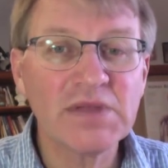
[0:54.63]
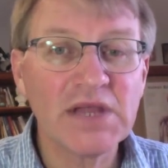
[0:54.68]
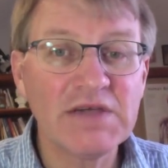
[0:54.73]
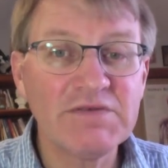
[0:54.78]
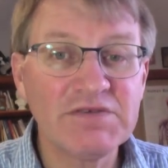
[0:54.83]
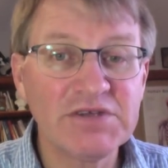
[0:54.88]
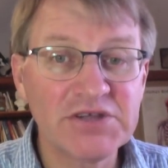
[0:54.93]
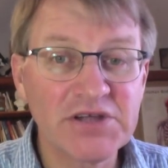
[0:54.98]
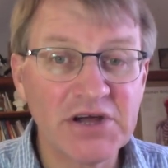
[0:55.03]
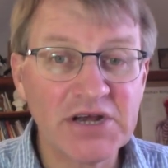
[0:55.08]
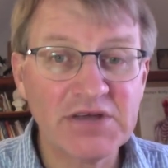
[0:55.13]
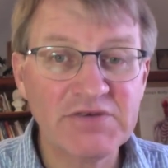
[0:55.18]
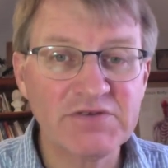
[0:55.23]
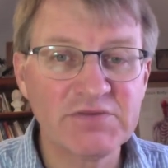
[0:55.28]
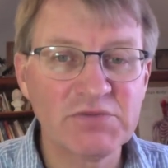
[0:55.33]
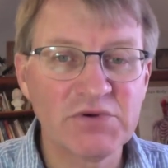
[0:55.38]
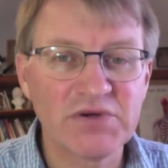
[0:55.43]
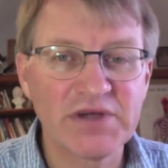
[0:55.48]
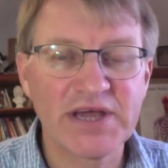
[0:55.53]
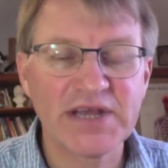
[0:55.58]
If you don't have a
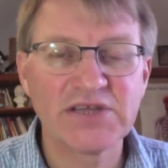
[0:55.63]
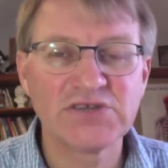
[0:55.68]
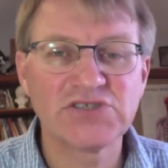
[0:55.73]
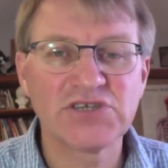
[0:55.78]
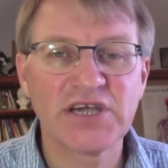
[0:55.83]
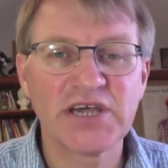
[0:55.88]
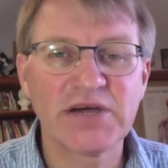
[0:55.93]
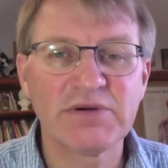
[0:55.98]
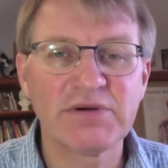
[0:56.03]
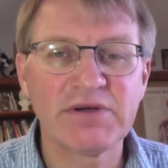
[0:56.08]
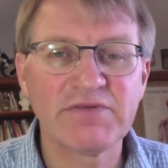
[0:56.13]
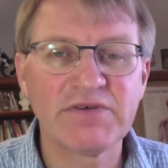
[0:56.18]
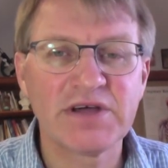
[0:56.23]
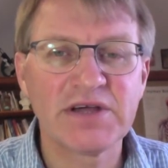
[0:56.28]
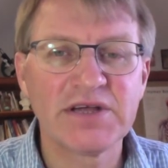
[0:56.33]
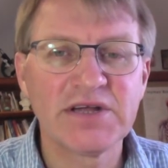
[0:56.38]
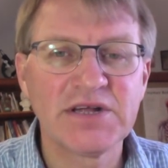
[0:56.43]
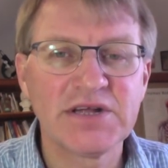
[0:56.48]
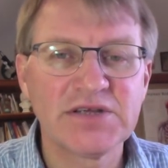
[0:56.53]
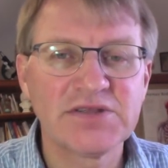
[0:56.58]
milk allergy,
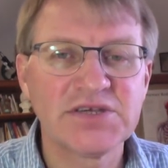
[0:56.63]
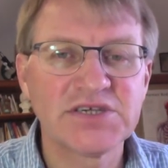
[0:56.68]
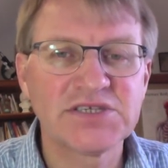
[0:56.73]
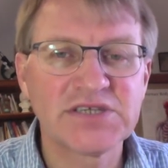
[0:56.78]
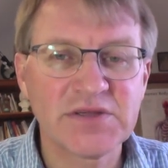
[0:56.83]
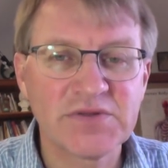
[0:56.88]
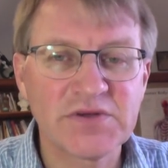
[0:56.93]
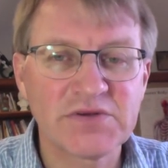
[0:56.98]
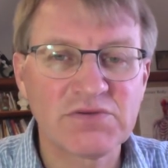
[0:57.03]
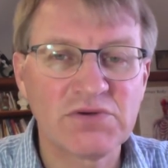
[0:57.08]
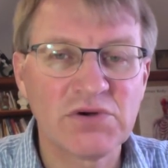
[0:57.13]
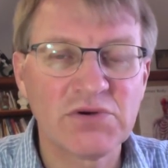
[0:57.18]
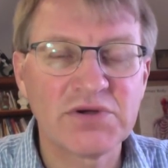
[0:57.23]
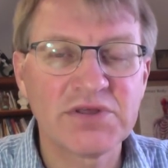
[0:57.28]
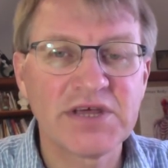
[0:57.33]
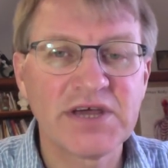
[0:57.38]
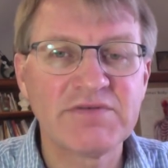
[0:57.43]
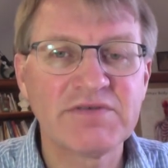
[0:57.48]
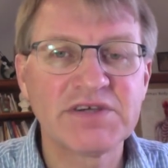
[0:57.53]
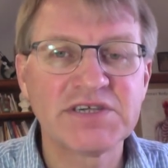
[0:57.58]
however, there's nothing wrong
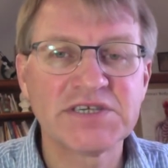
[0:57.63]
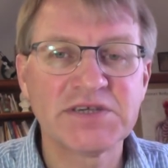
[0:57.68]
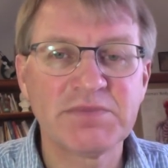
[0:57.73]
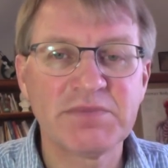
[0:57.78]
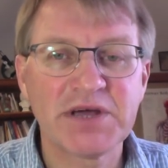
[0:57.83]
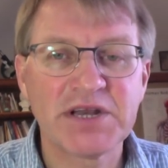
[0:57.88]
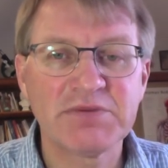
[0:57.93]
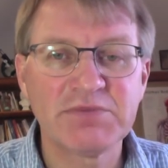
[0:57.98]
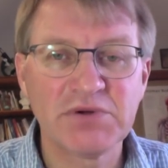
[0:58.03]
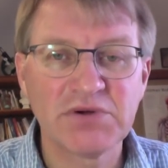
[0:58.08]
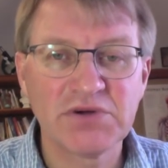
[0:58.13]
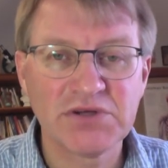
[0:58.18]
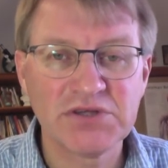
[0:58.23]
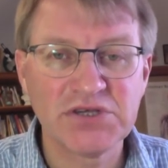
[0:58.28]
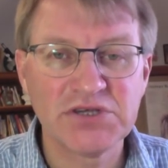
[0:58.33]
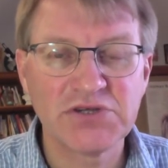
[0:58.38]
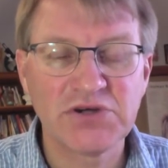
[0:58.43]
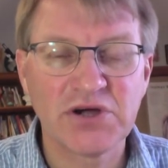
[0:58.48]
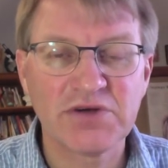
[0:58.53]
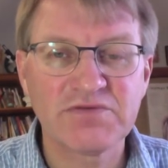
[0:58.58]
with having some buttermilk in
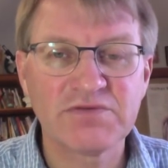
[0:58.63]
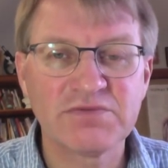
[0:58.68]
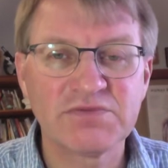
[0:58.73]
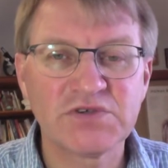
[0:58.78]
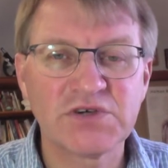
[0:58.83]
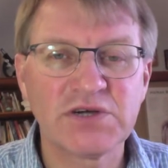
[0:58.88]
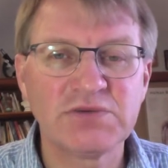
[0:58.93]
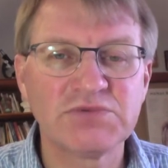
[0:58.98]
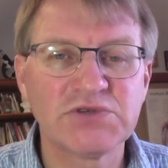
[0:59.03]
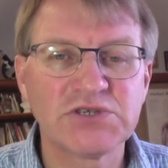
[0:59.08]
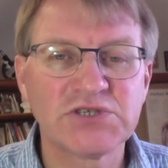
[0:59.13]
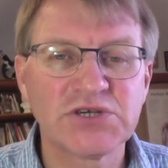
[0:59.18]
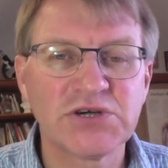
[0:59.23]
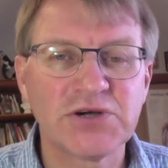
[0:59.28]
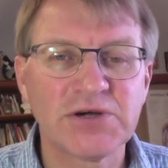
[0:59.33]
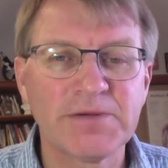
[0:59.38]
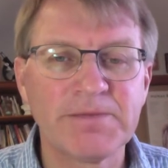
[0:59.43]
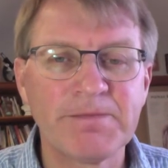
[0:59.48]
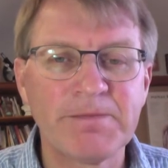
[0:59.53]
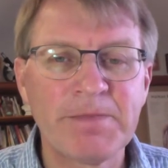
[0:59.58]
your diet from time to
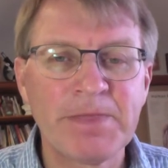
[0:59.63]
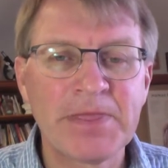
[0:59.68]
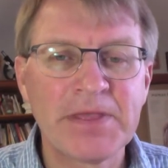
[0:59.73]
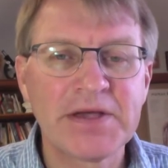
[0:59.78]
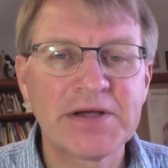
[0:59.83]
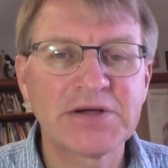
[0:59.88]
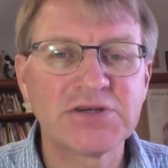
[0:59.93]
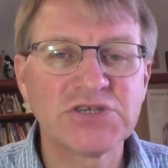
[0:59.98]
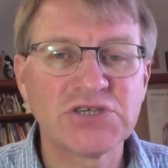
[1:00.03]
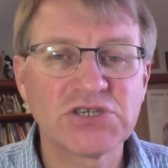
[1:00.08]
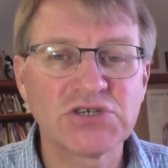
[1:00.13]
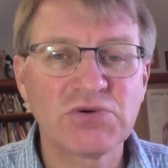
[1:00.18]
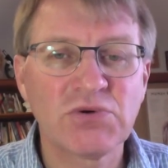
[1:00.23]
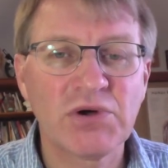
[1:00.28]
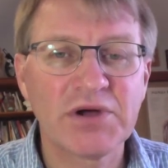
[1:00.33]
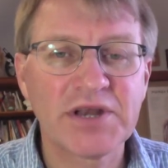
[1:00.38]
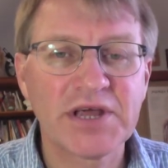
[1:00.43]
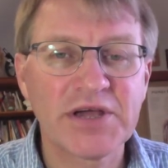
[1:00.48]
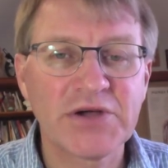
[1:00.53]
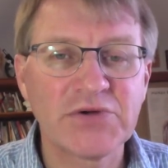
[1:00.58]
time, because it's
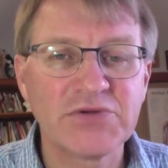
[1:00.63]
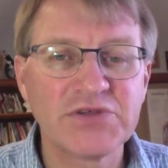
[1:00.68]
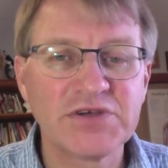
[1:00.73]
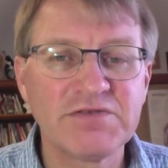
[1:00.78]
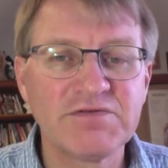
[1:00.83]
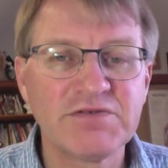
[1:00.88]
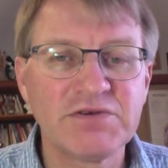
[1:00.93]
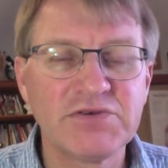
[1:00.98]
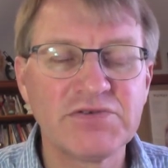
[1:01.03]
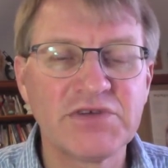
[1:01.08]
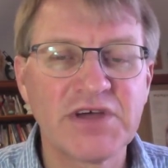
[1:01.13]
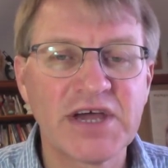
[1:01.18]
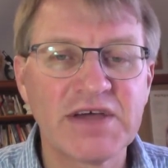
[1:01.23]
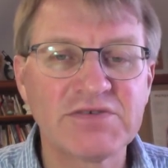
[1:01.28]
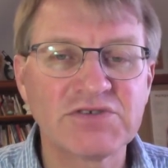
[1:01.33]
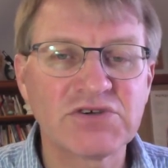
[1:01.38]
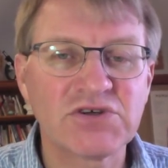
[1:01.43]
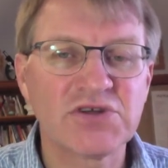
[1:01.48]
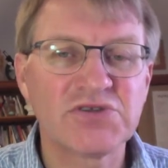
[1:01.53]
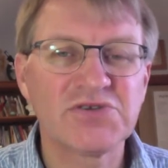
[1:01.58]
quite a healthy food to have.
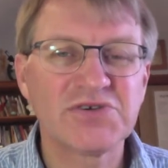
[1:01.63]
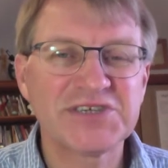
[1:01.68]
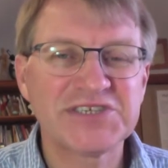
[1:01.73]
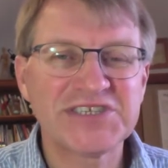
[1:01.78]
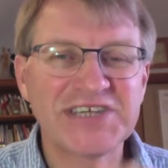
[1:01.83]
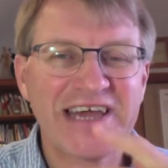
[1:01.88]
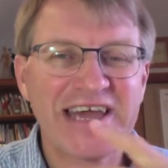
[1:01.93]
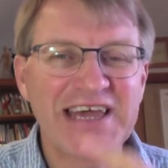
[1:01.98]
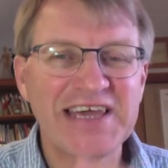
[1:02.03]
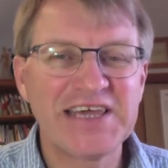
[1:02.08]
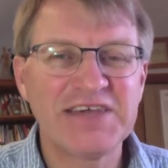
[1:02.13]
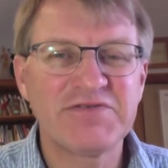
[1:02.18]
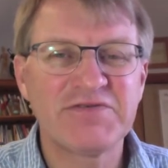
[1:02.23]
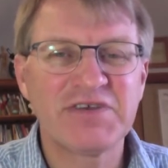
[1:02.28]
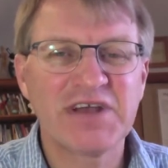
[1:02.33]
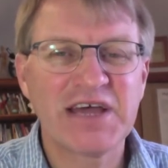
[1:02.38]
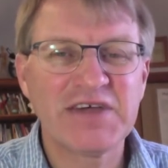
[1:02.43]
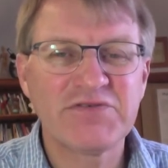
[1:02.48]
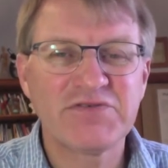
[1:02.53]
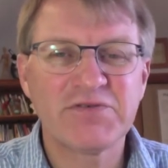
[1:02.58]
It's got a nice tangy
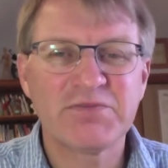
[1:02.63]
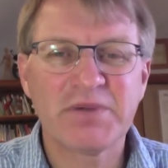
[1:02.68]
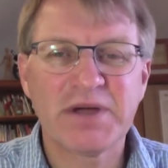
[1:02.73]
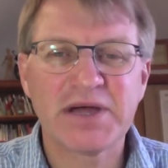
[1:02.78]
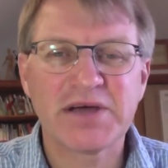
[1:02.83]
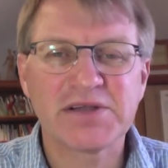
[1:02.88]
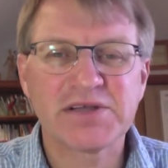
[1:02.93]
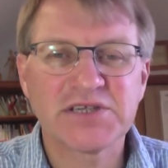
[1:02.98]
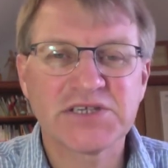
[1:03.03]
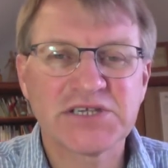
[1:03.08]
flavor about it.